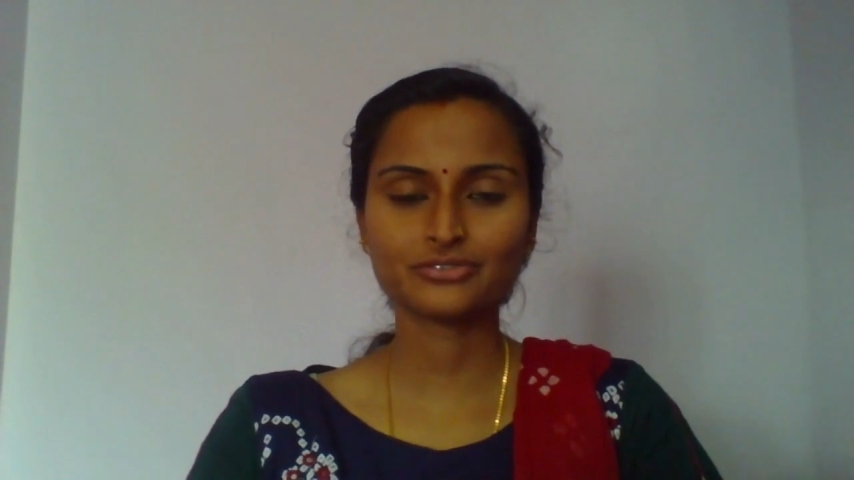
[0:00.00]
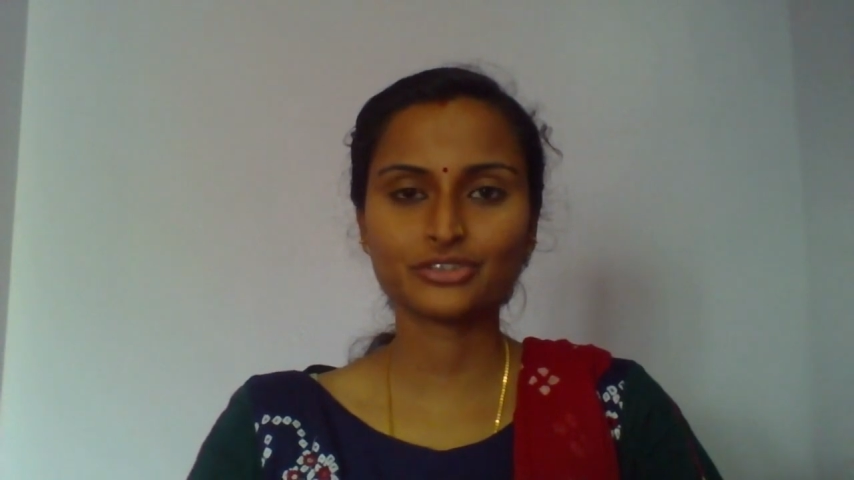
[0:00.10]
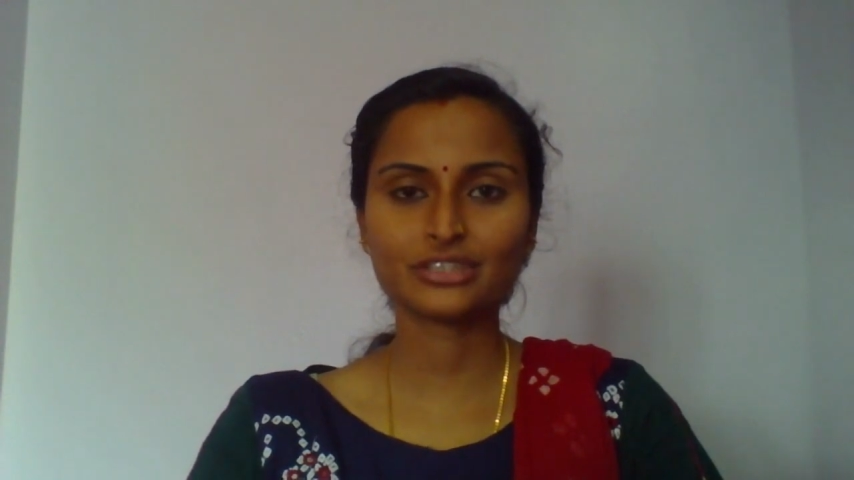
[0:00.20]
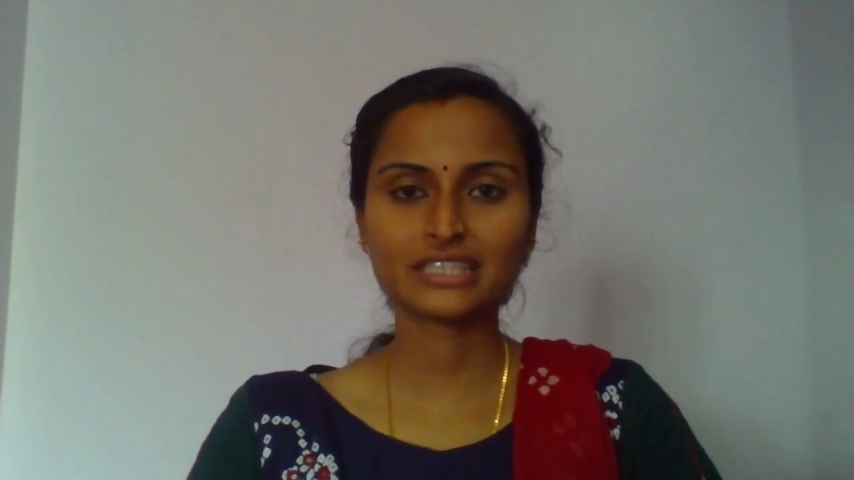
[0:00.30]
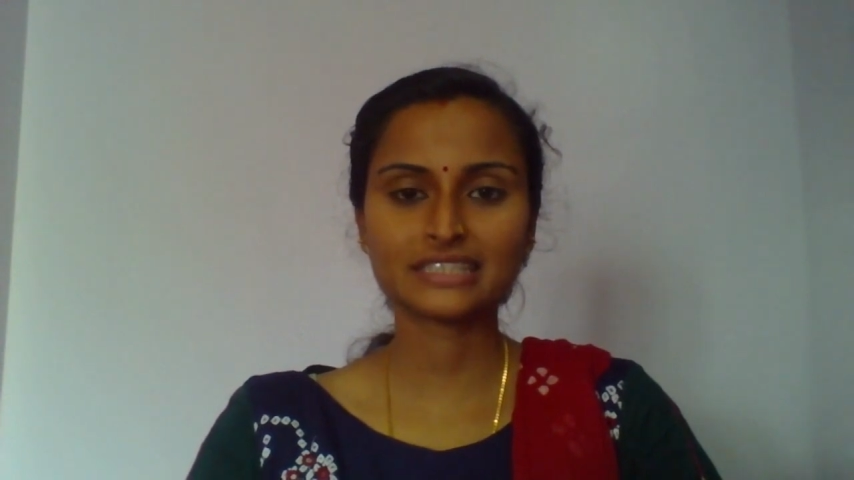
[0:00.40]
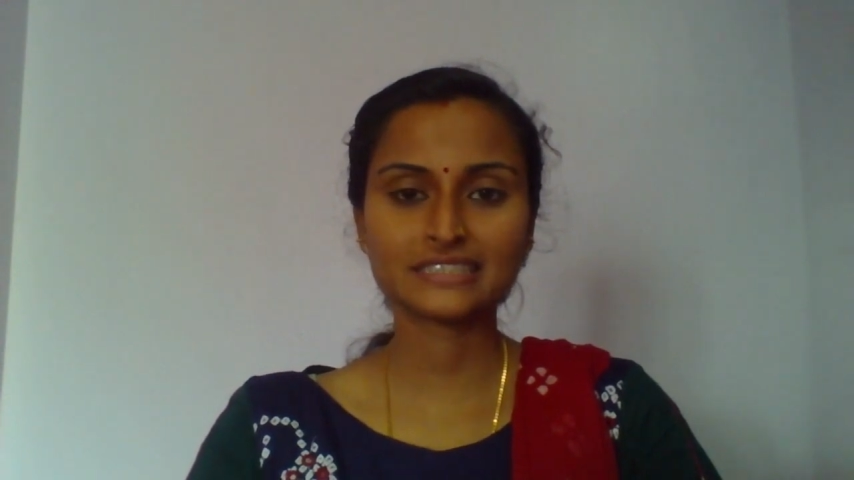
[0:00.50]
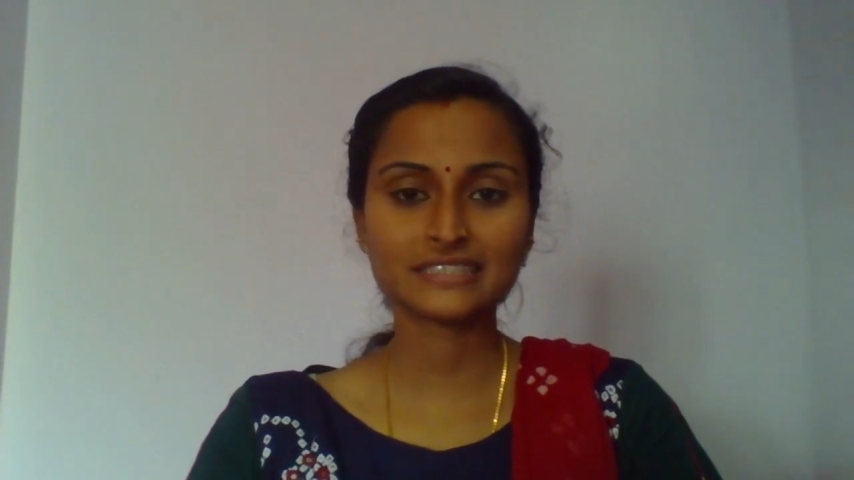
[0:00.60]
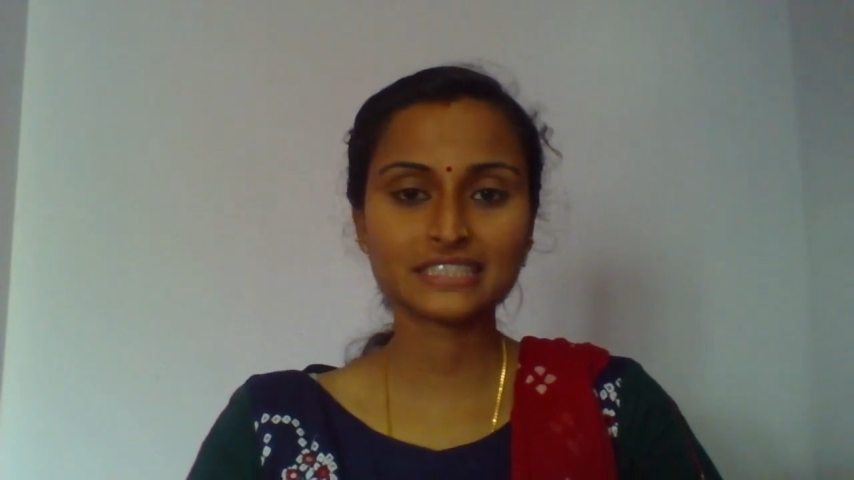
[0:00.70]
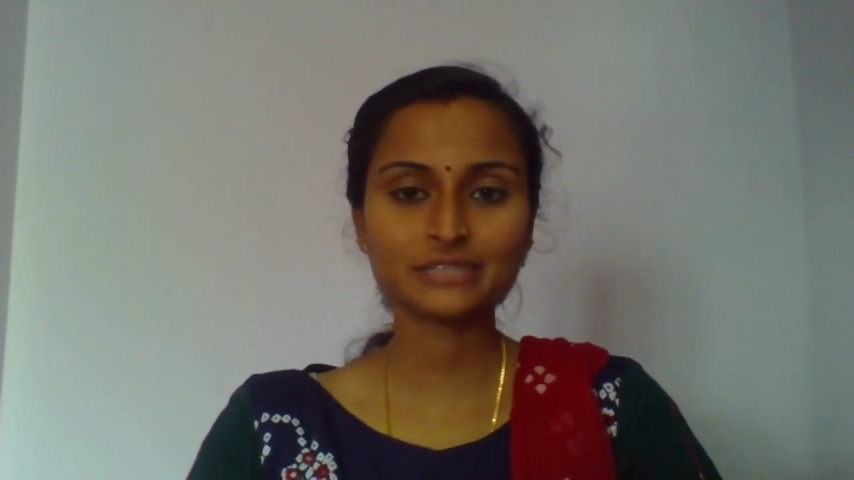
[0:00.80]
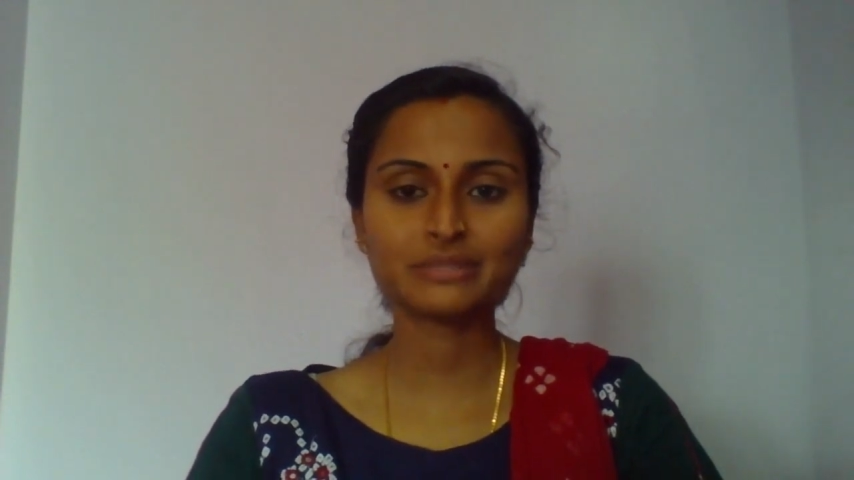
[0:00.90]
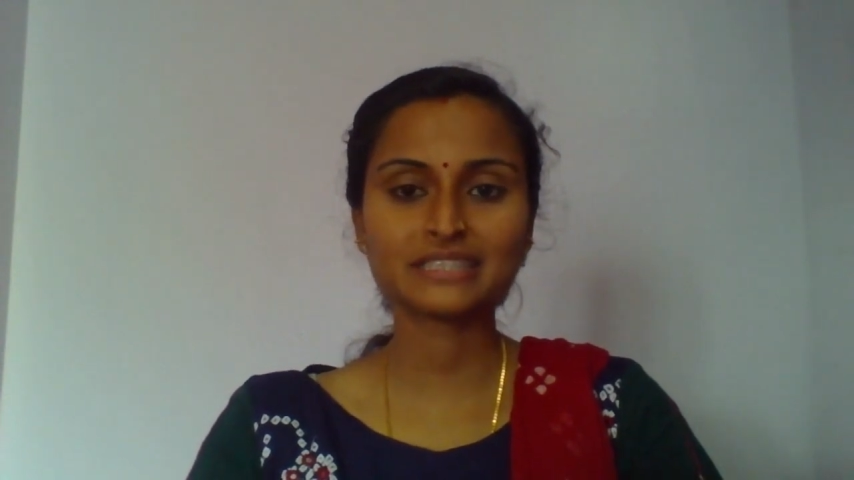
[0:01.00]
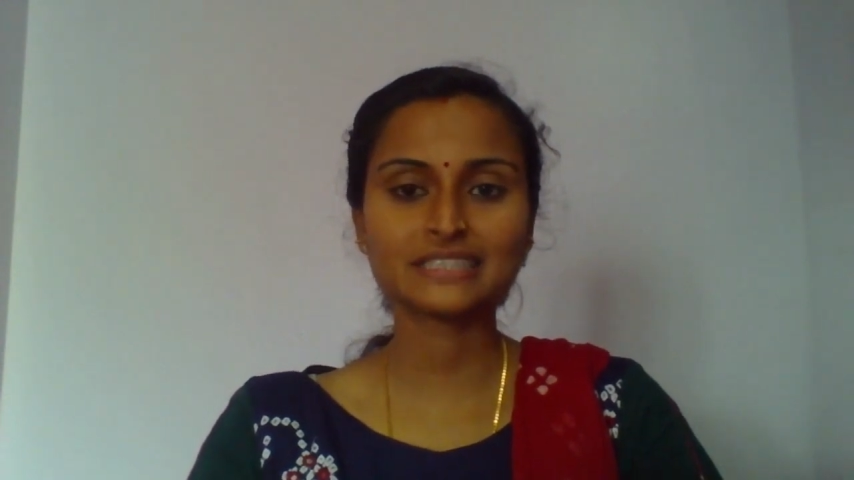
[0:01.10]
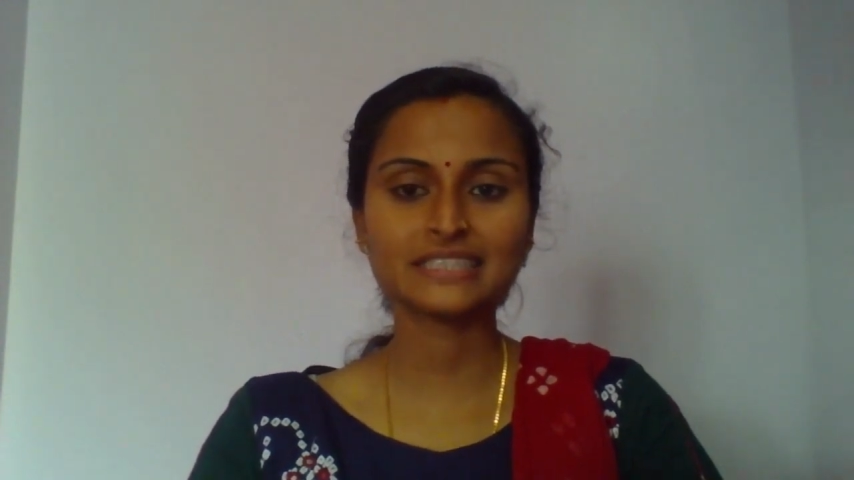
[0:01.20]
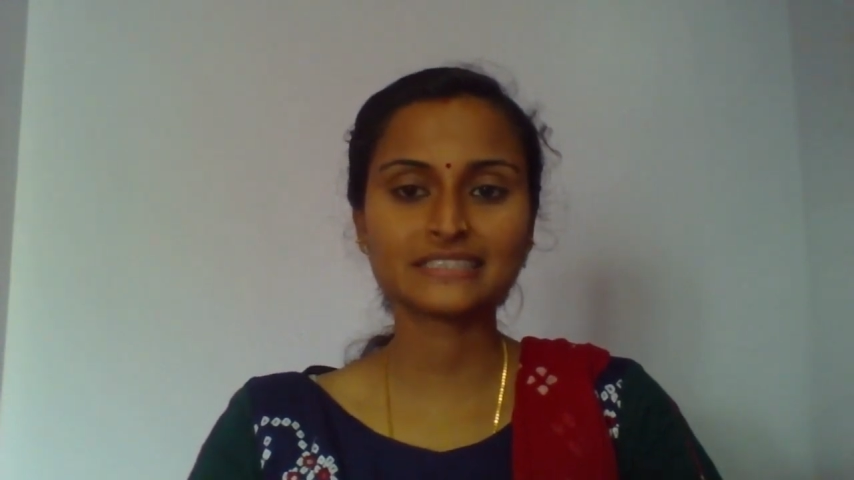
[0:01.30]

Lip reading: for a registered person,